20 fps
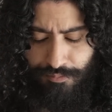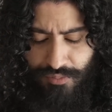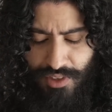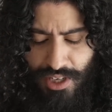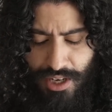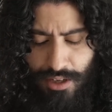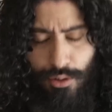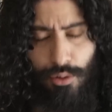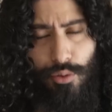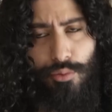
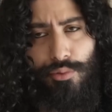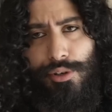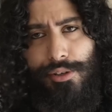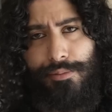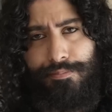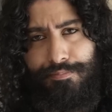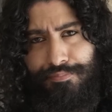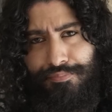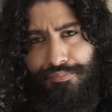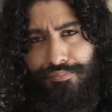yeah, go for
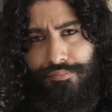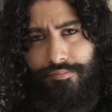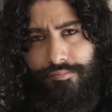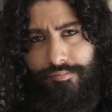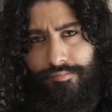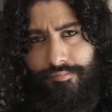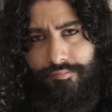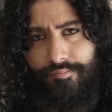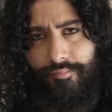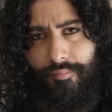it.
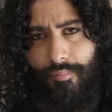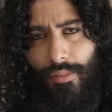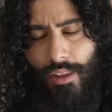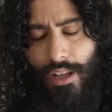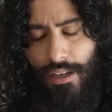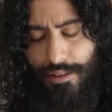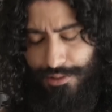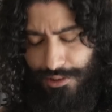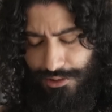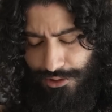
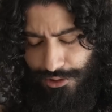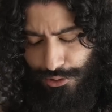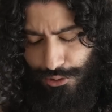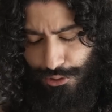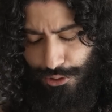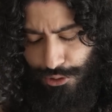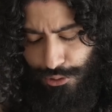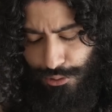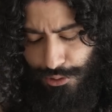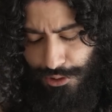I think it's a
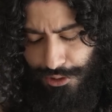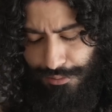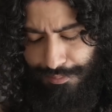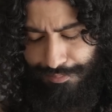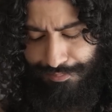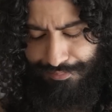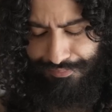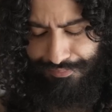good choice.